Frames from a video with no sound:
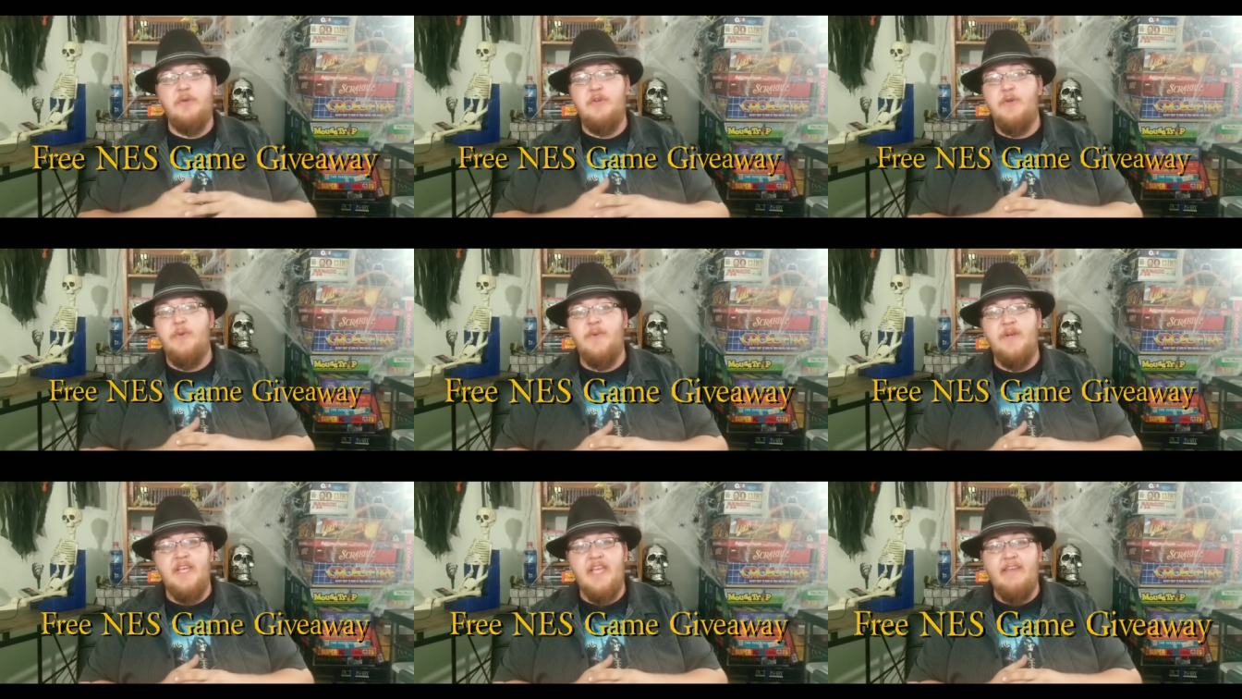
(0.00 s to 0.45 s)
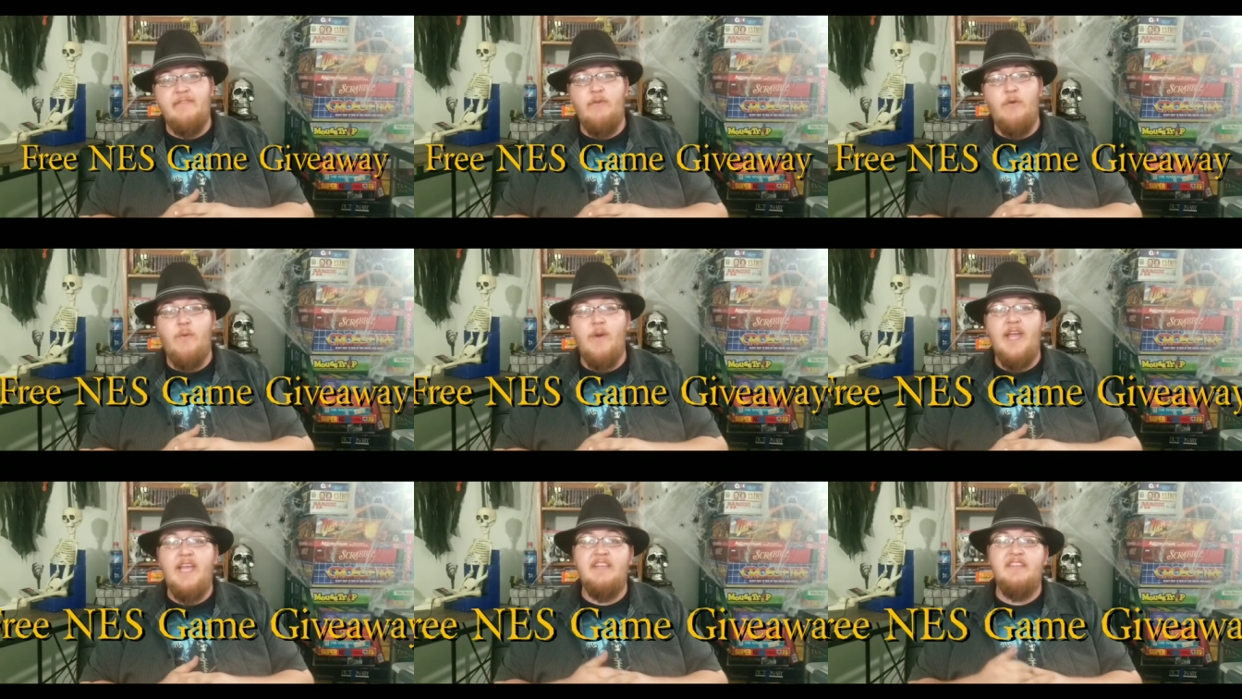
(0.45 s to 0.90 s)
doing a
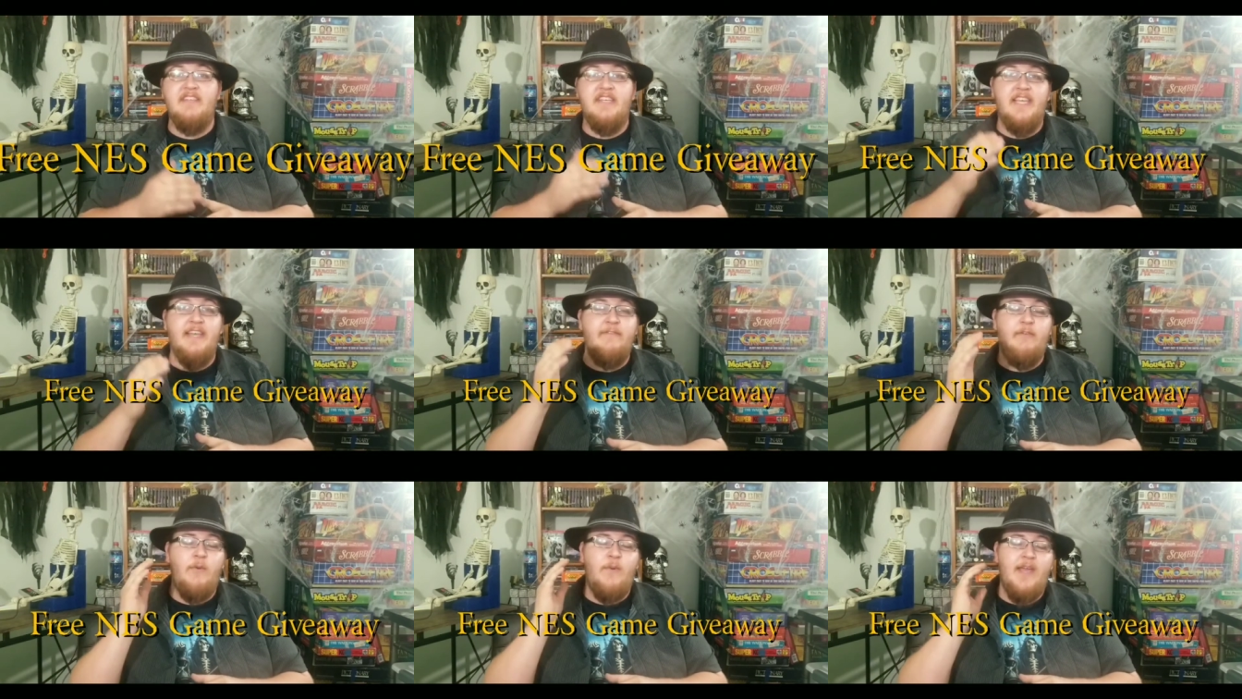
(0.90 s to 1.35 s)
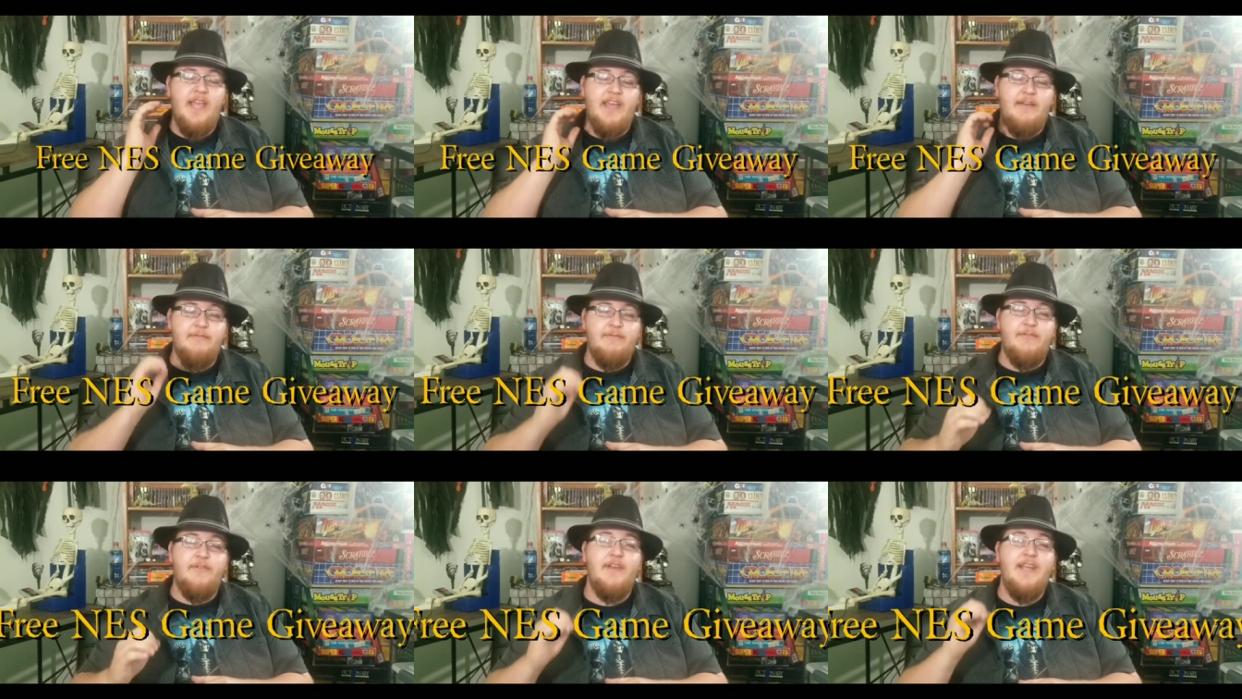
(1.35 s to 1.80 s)
giveaway to give away a
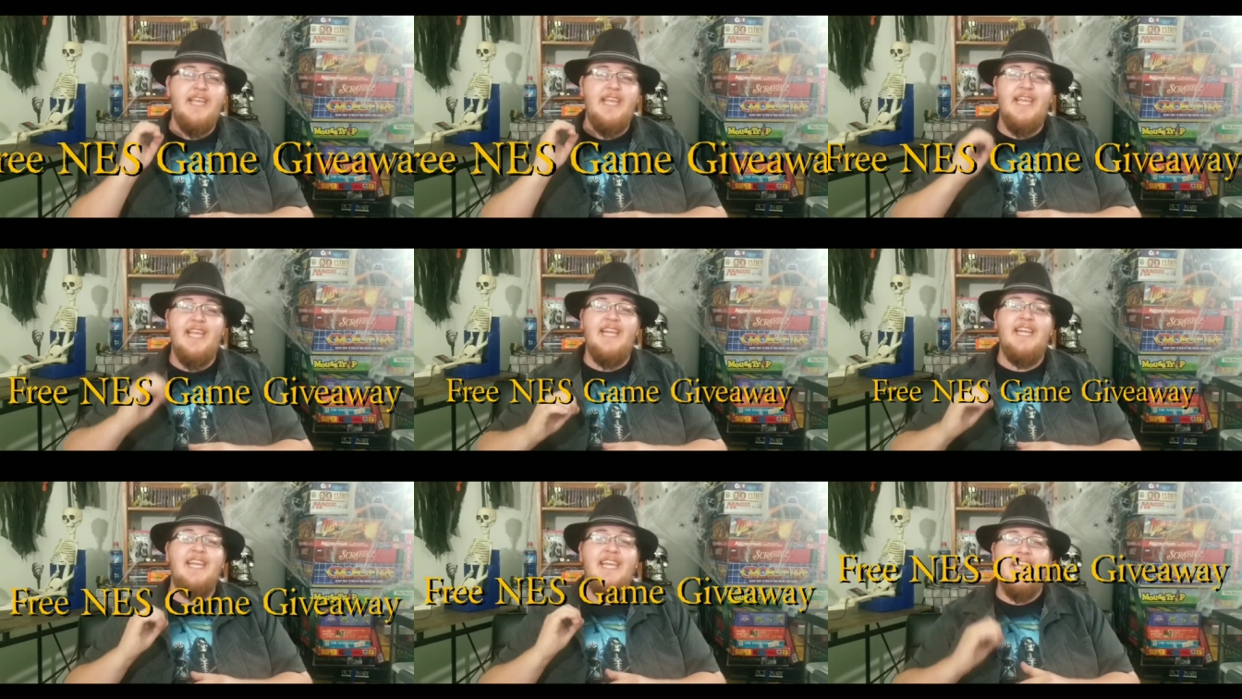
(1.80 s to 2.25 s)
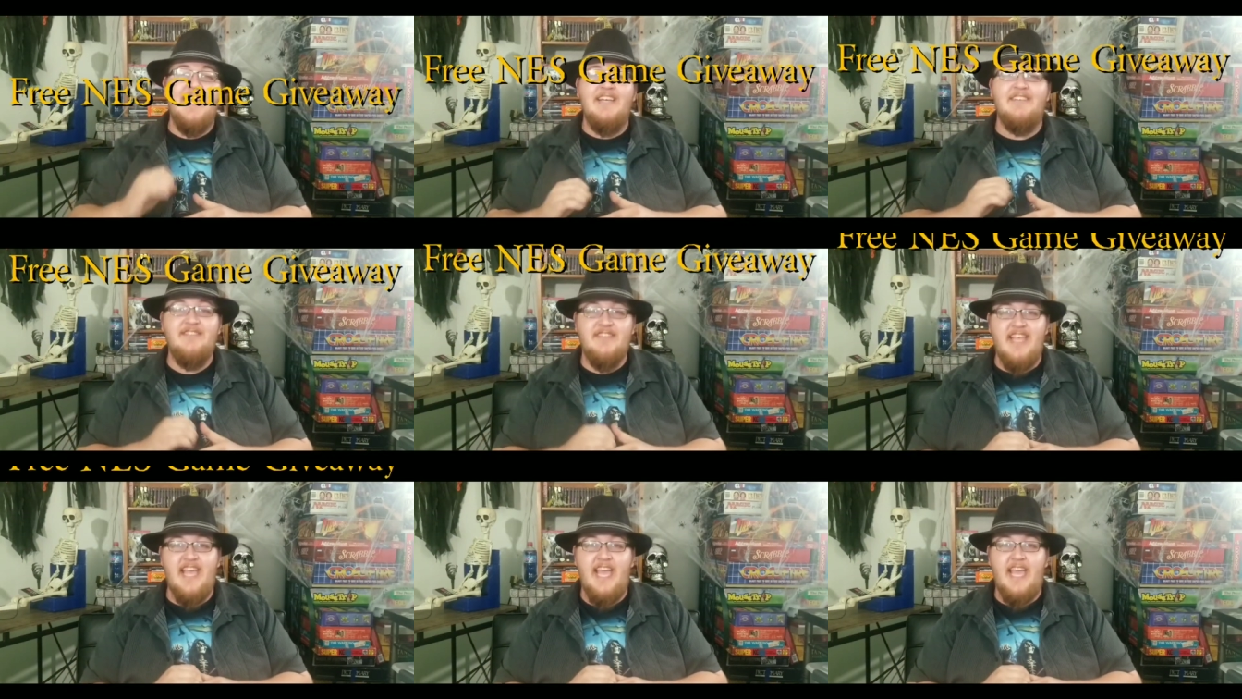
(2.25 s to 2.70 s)
free
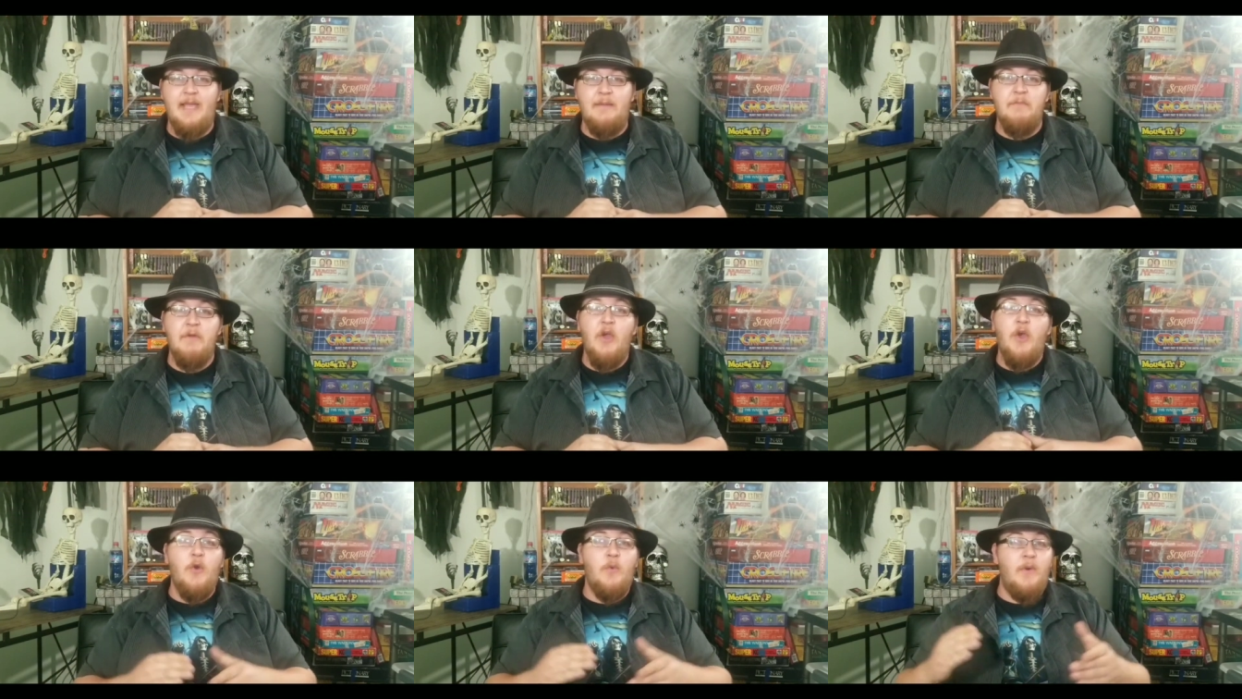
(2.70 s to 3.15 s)
NES game.